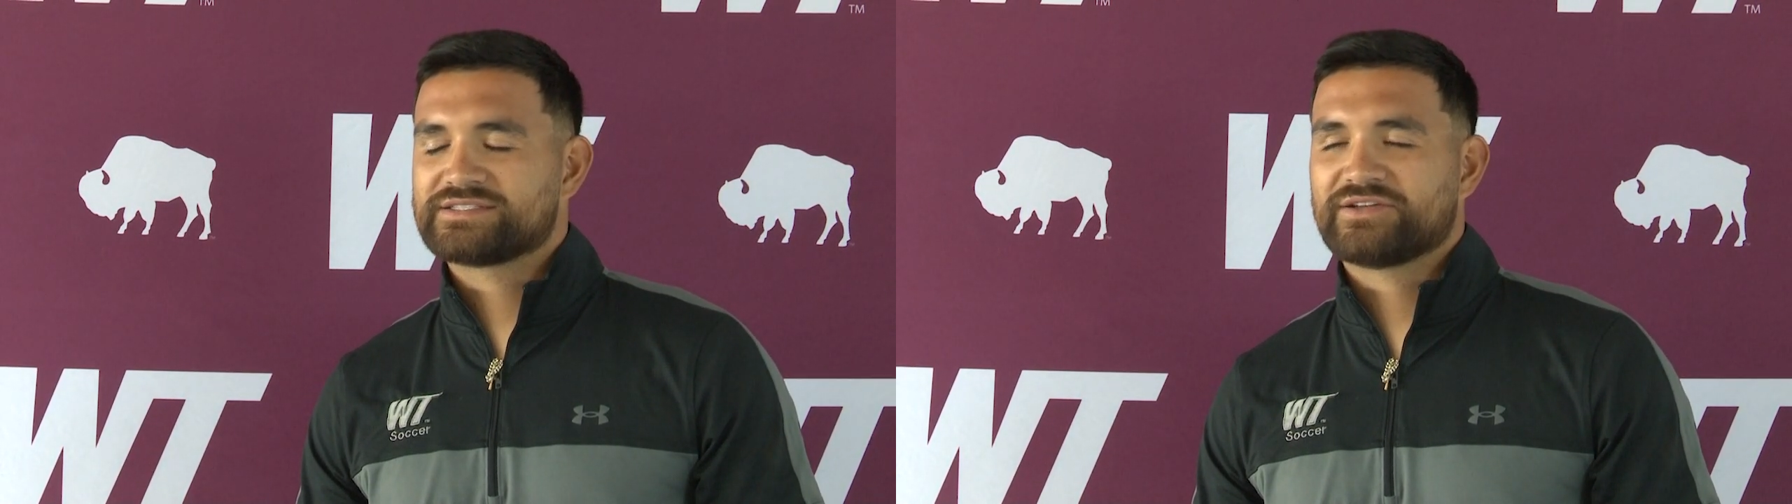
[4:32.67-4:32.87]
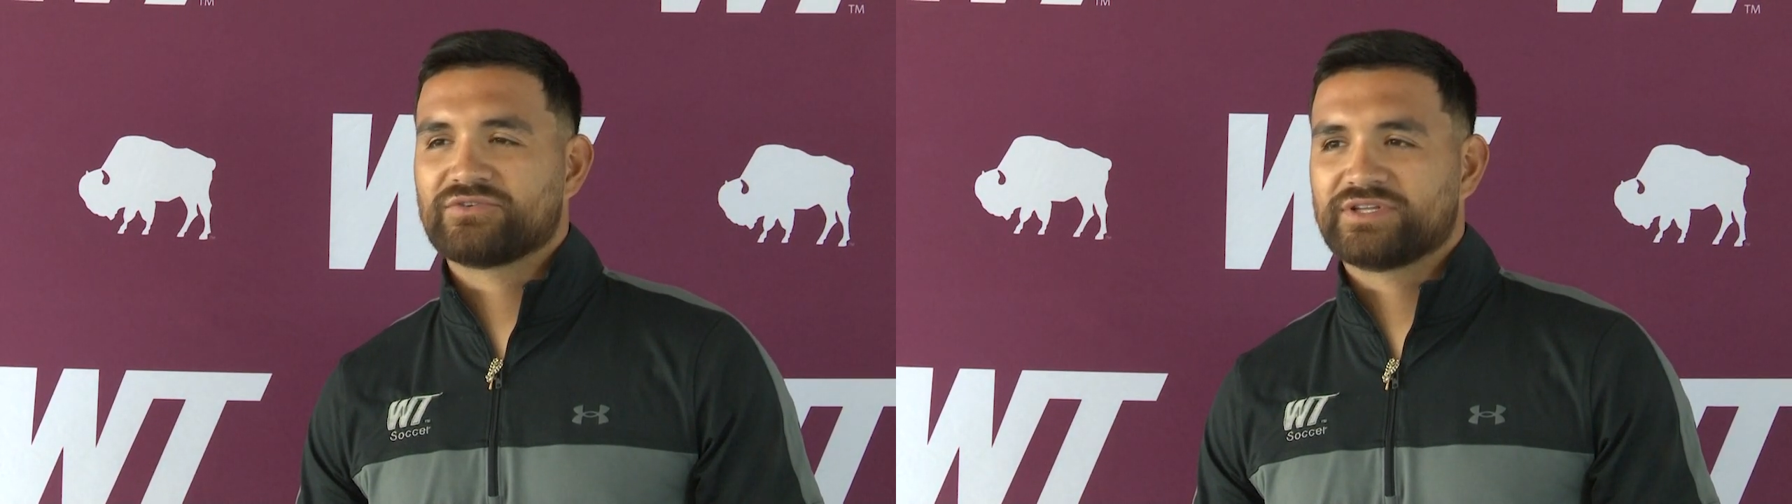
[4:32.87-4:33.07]

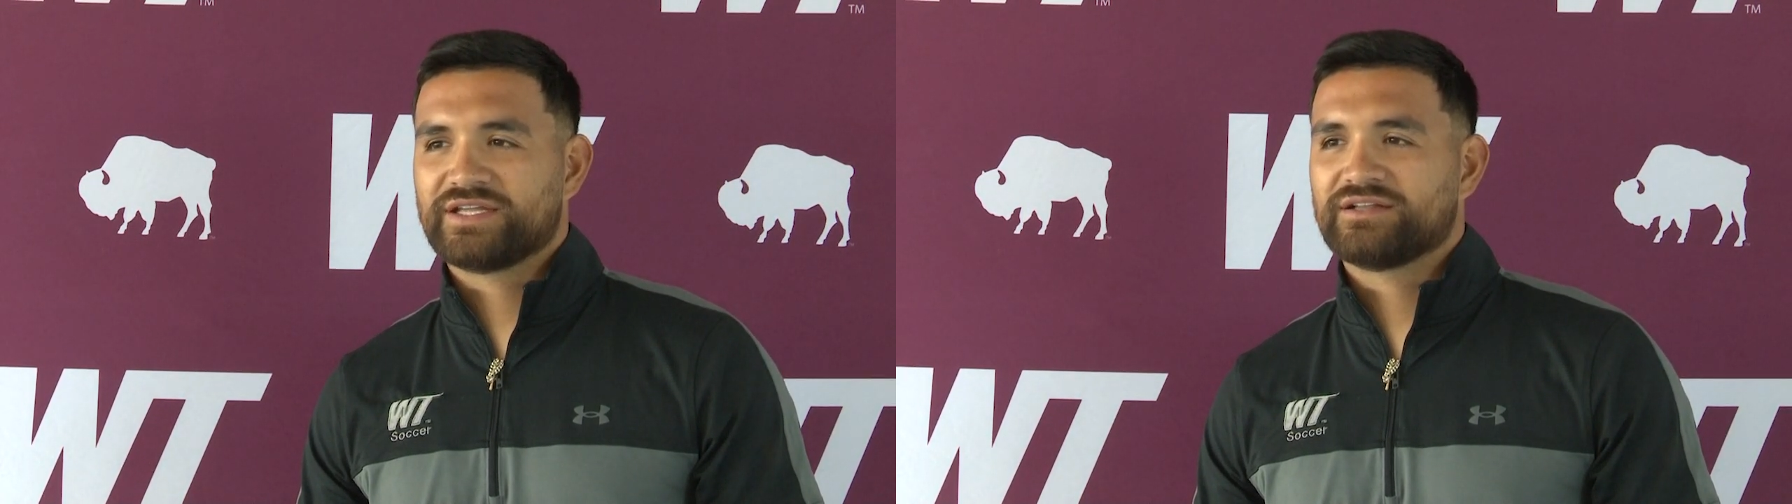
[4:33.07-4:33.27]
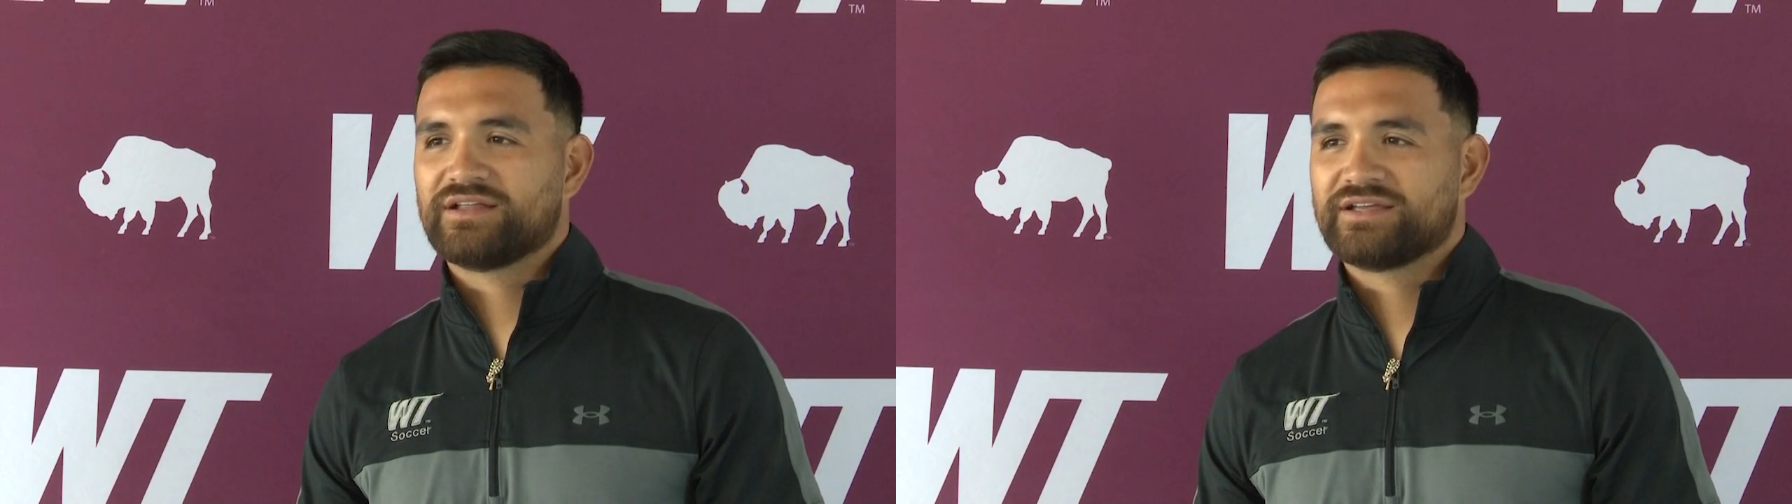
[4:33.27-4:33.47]
settled
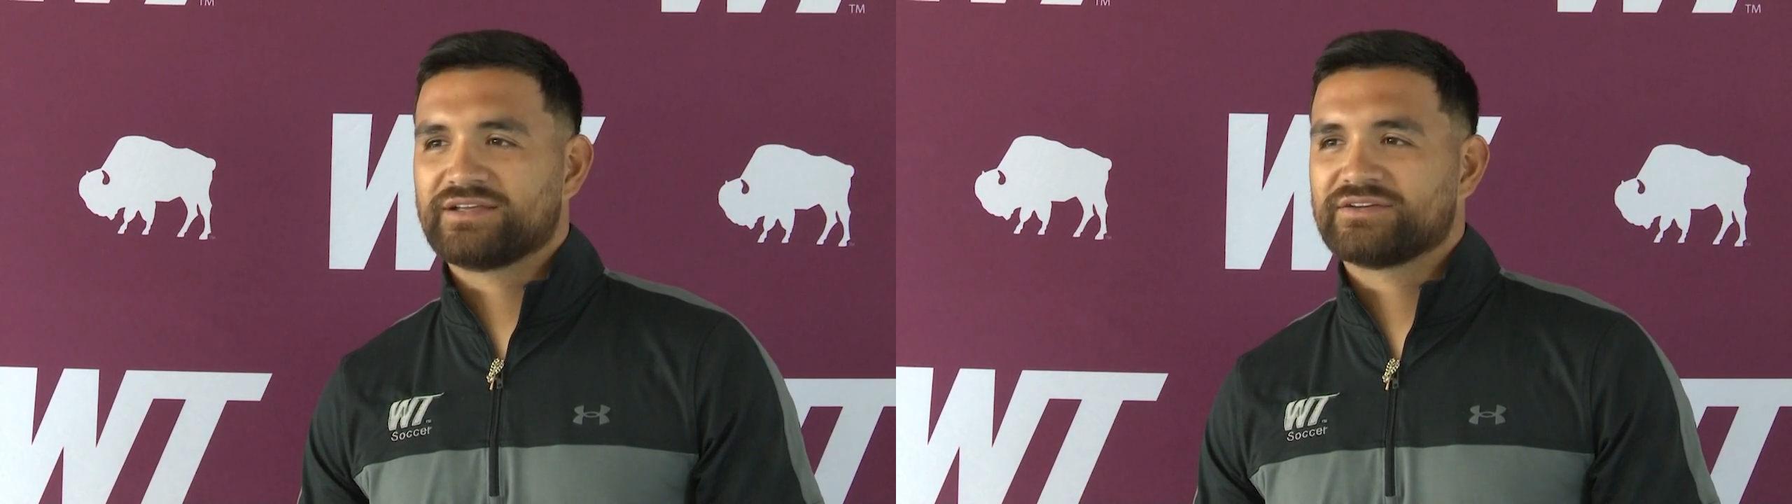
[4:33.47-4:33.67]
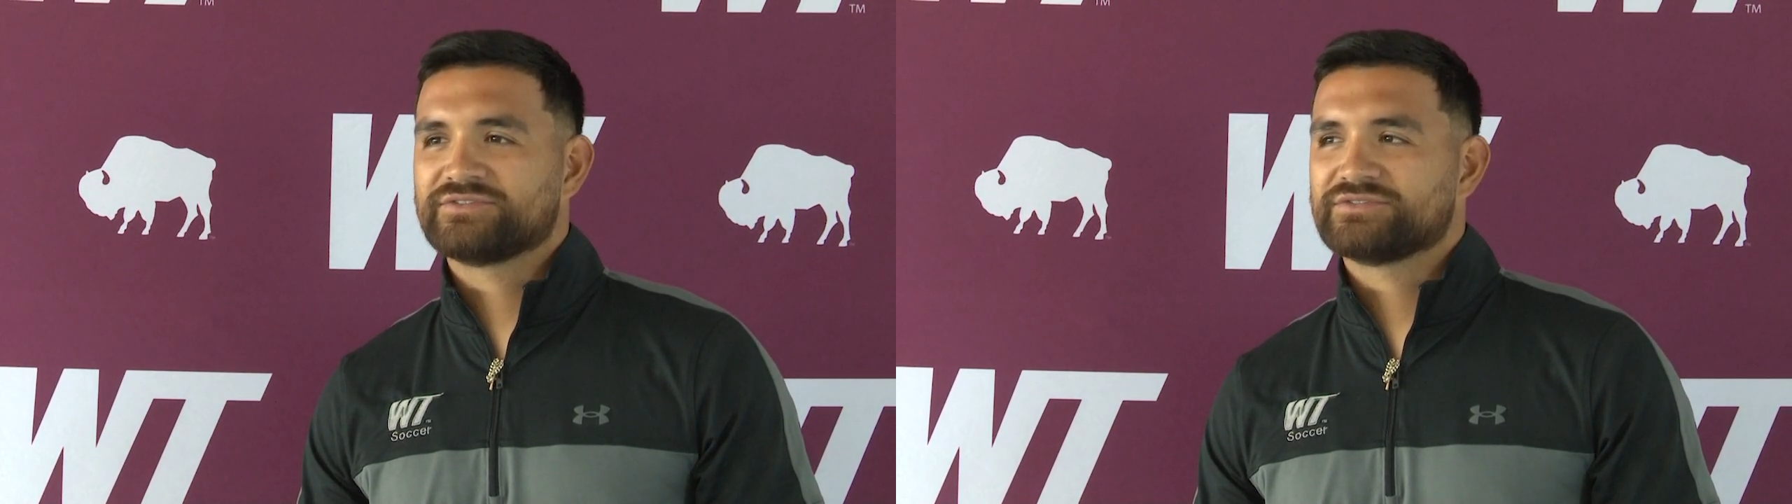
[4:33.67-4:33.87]
in like
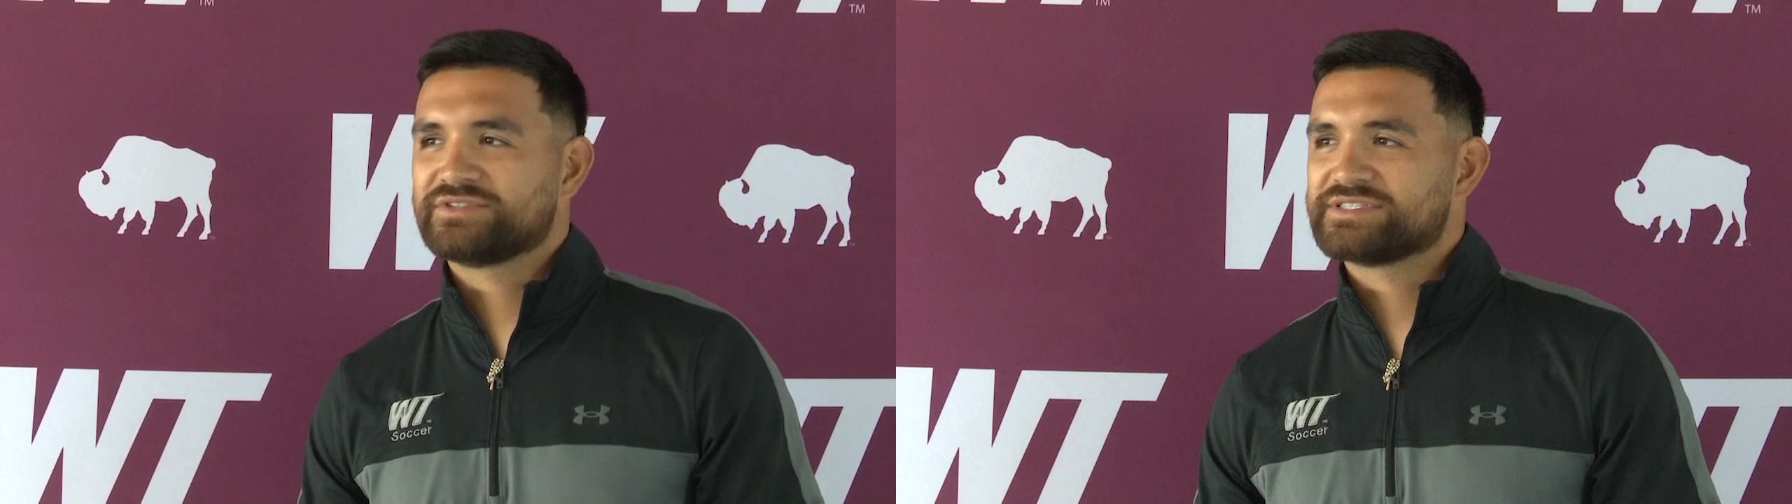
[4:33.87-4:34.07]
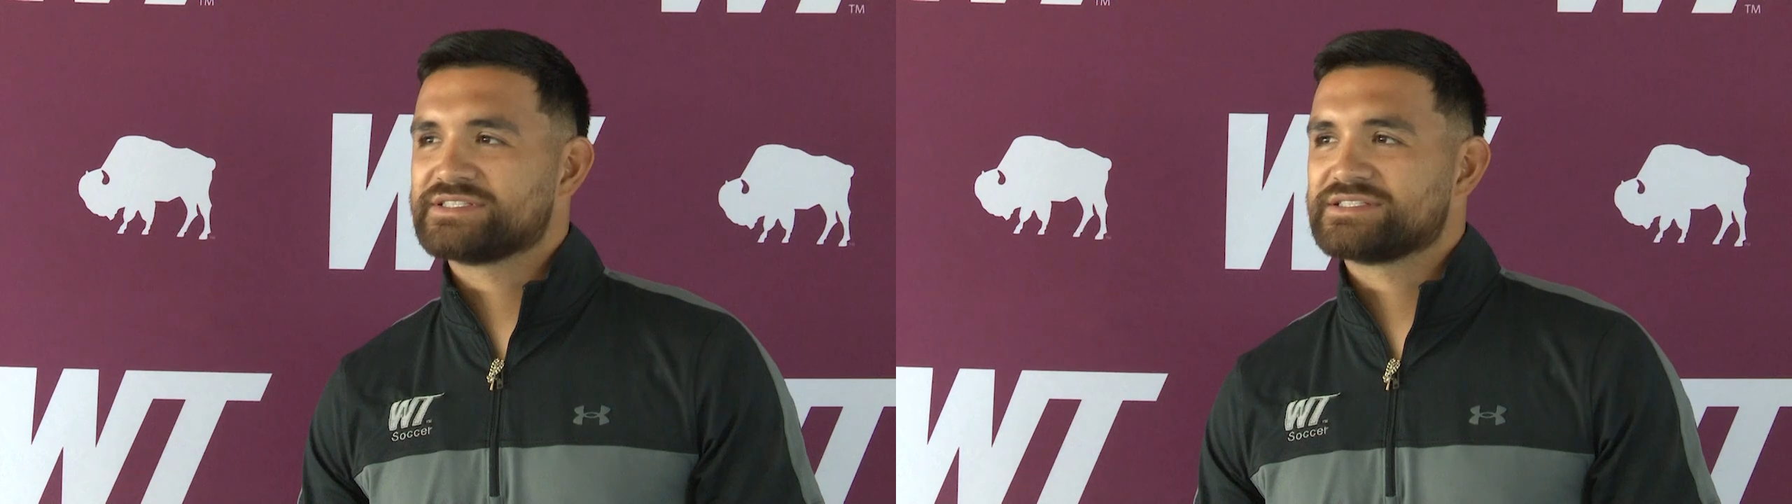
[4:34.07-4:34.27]
oh
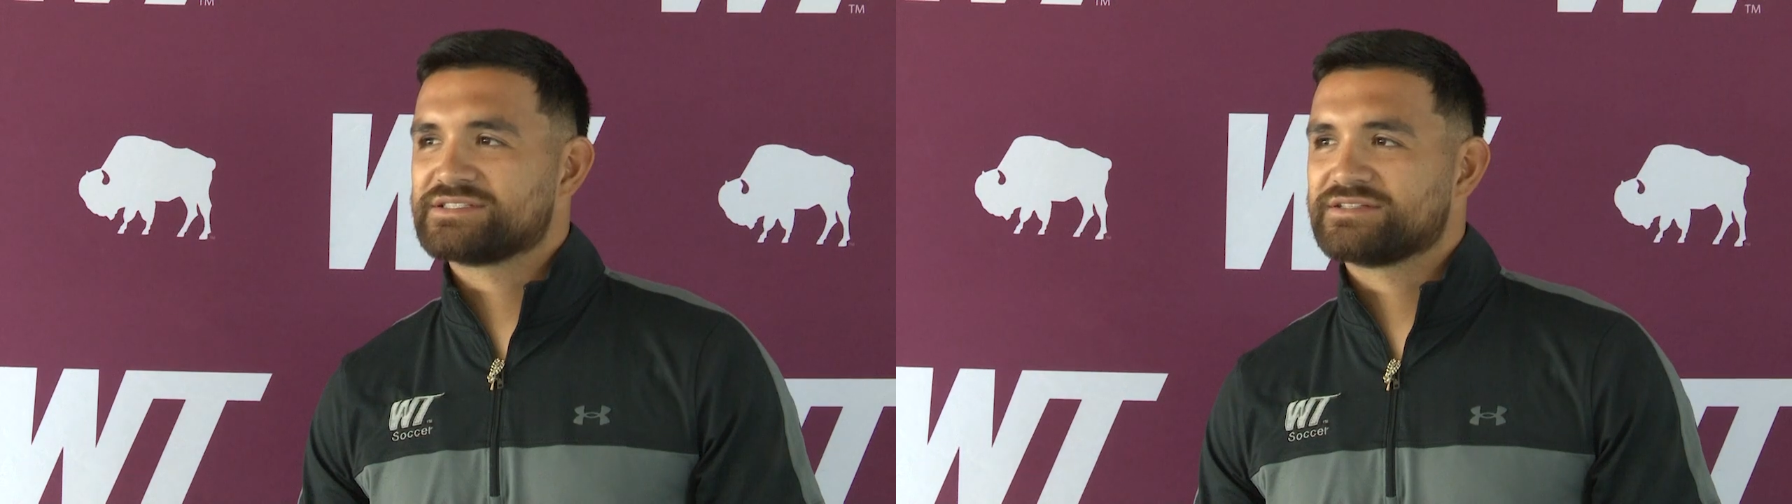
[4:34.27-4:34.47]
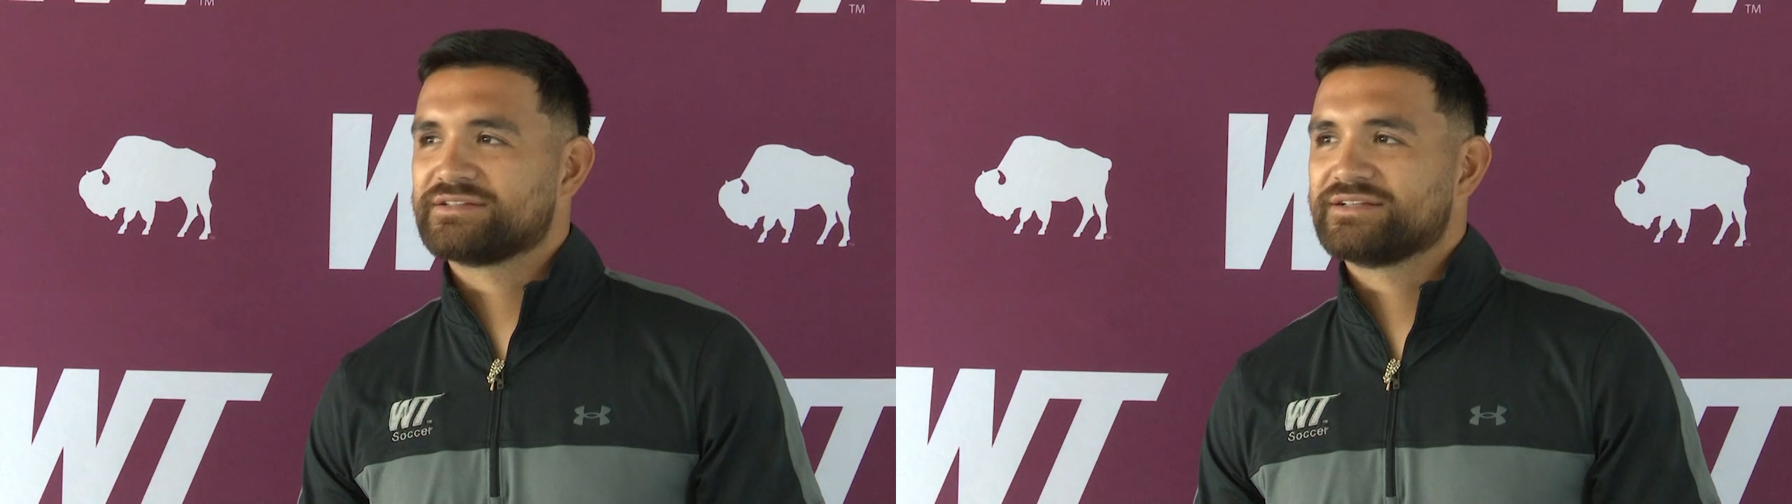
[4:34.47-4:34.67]
this is